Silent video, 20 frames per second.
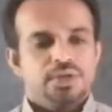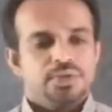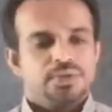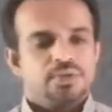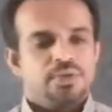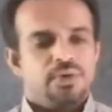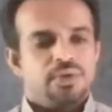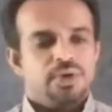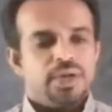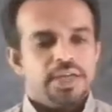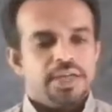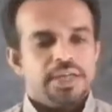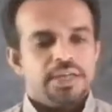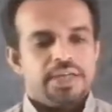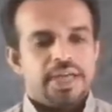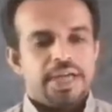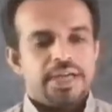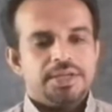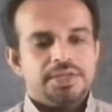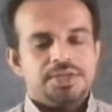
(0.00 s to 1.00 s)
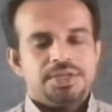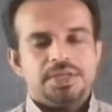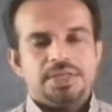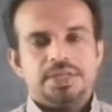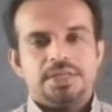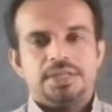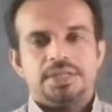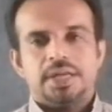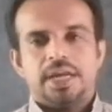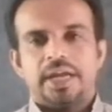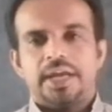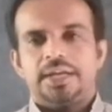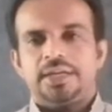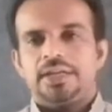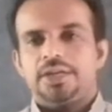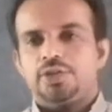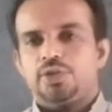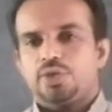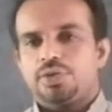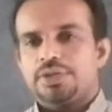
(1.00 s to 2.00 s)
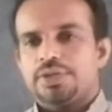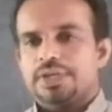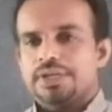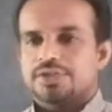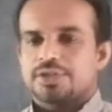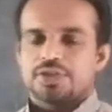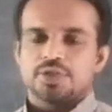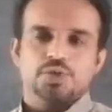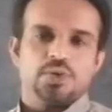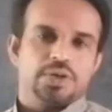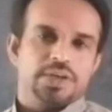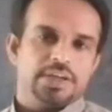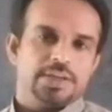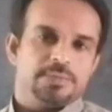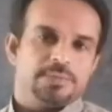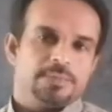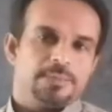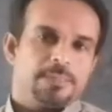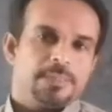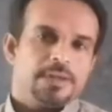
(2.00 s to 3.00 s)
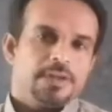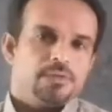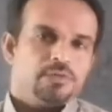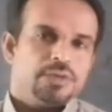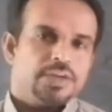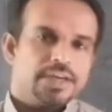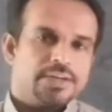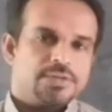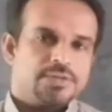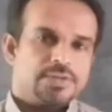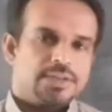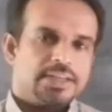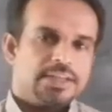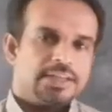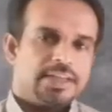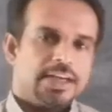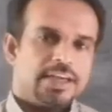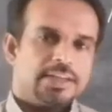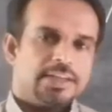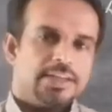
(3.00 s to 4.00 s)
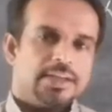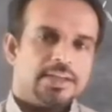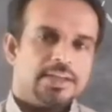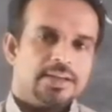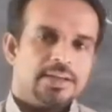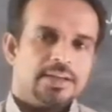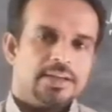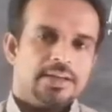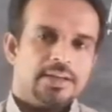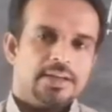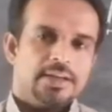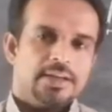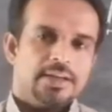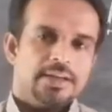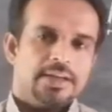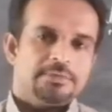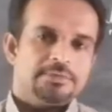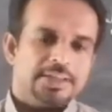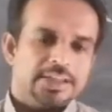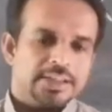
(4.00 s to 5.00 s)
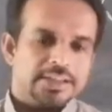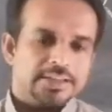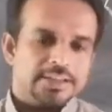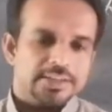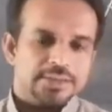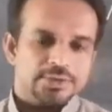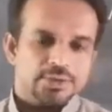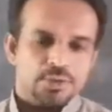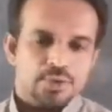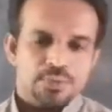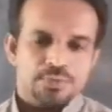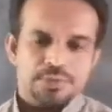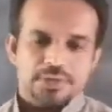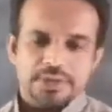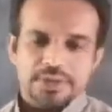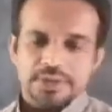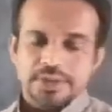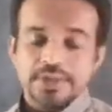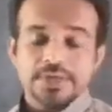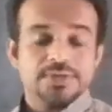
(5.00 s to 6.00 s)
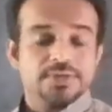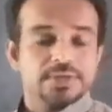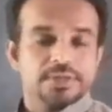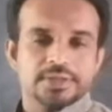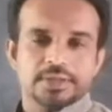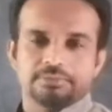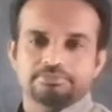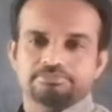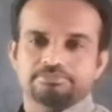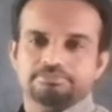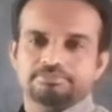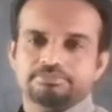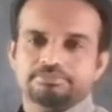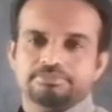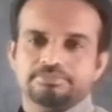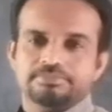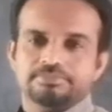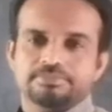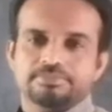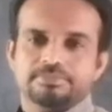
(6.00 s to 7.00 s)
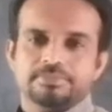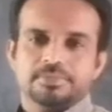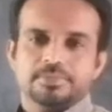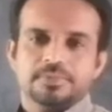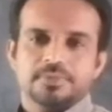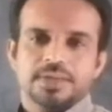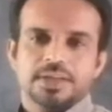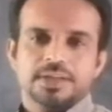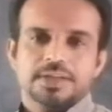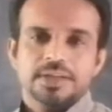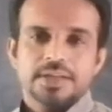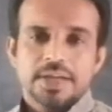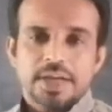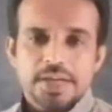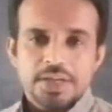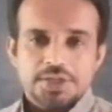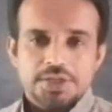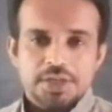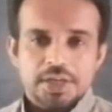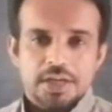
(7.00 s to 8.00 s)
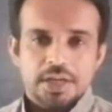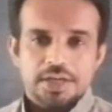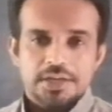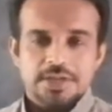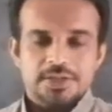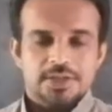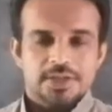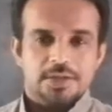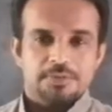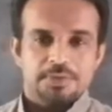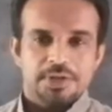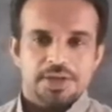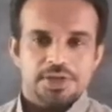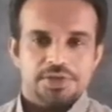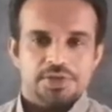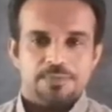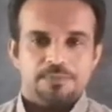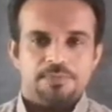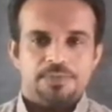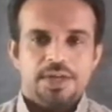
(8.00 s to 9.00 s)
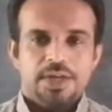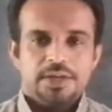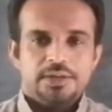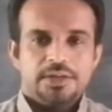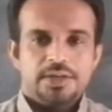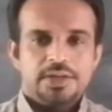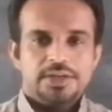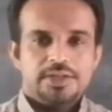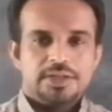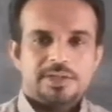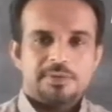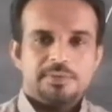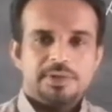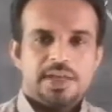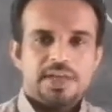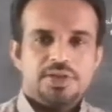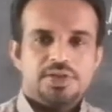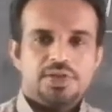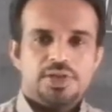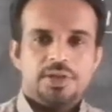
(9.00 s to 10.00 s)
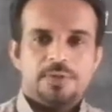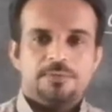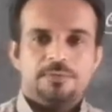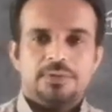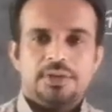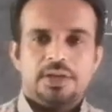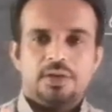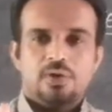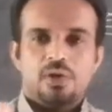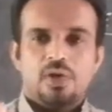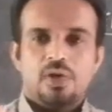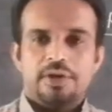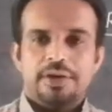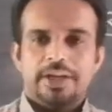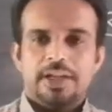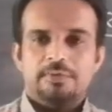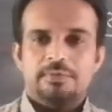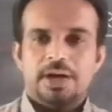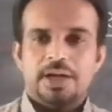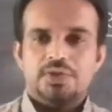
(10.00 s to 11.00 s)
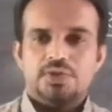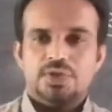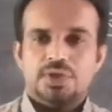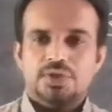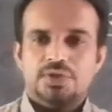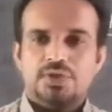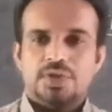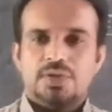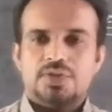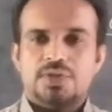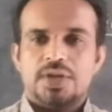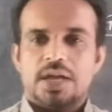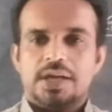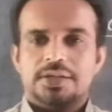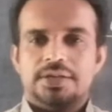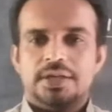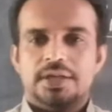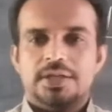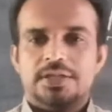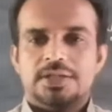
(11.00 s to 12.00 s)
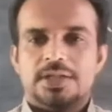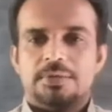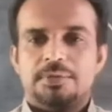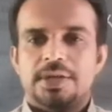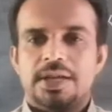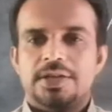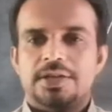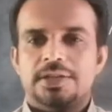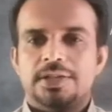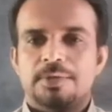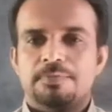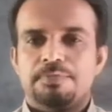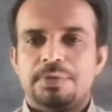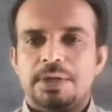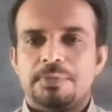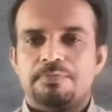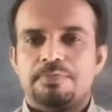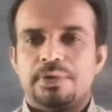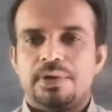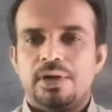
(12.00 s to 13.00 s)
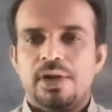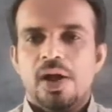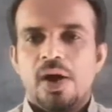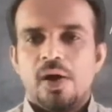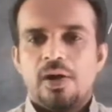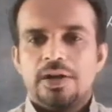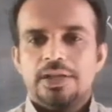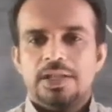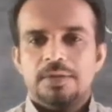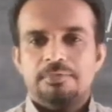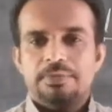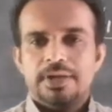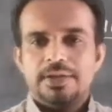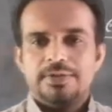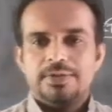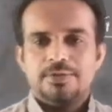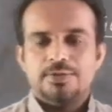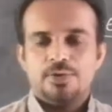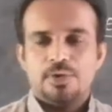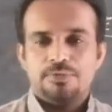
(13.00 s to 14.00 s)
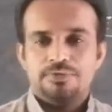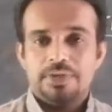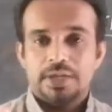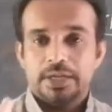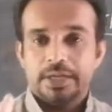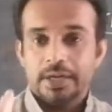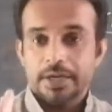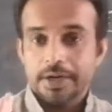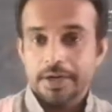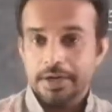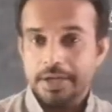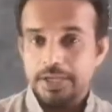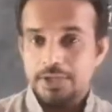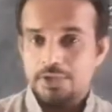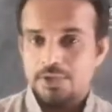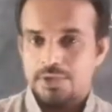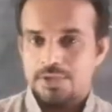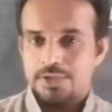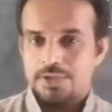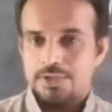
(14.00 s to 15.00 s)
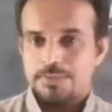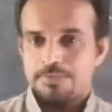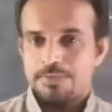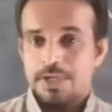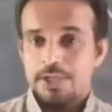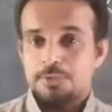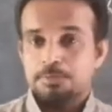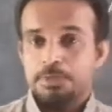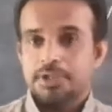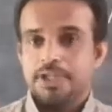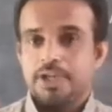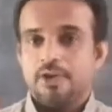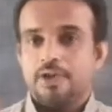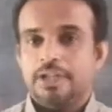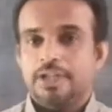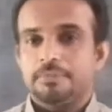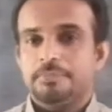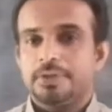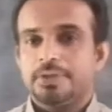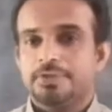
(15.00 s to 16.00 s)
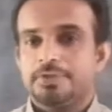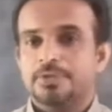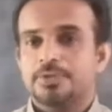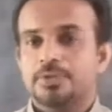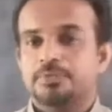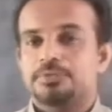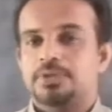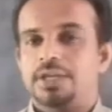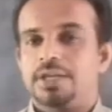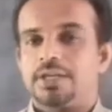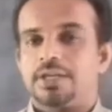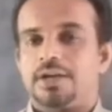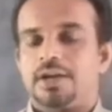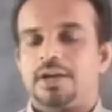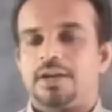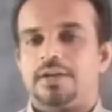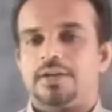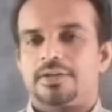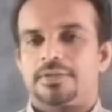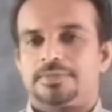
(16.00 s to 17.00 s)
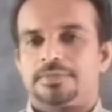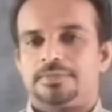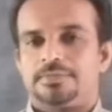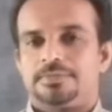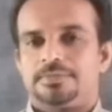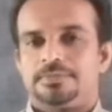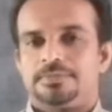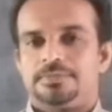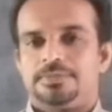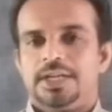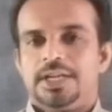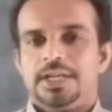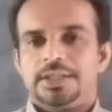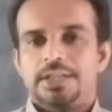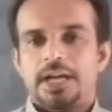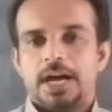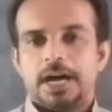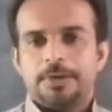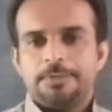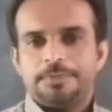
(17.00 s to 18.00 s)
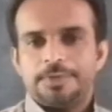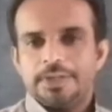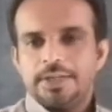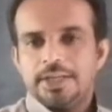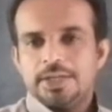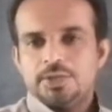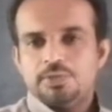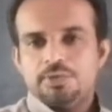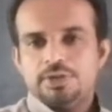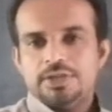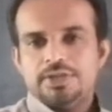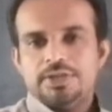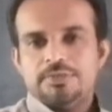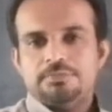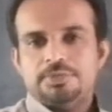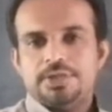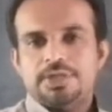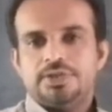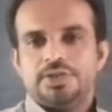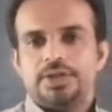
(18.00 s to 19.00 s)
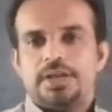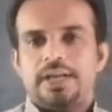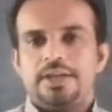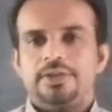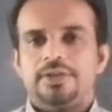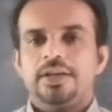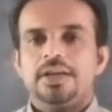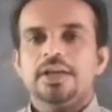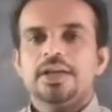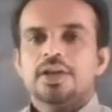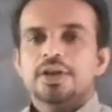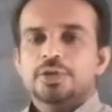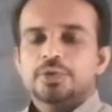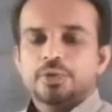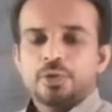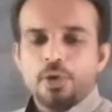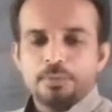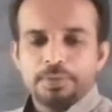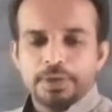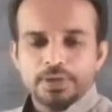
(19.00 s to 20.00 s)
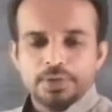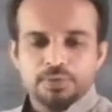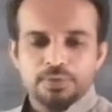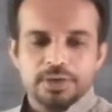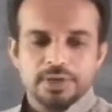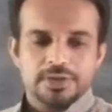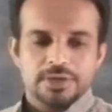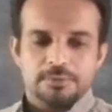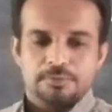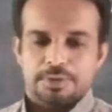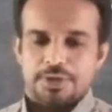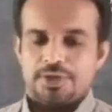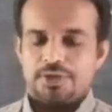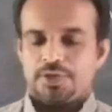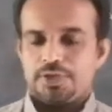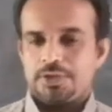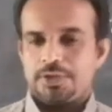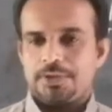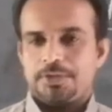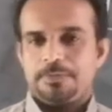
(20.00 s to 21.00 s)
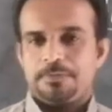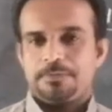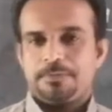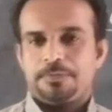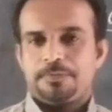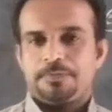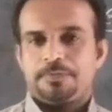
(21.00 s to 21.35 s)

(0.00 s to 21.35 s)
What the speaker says: So in 19th and 20th century, we can see that the emergence of racism, the racial discrimination, the colonial masters started discriminating the people on the basis of their race, especially on the basis of their color. The Africans were separated and the Europeans were separated.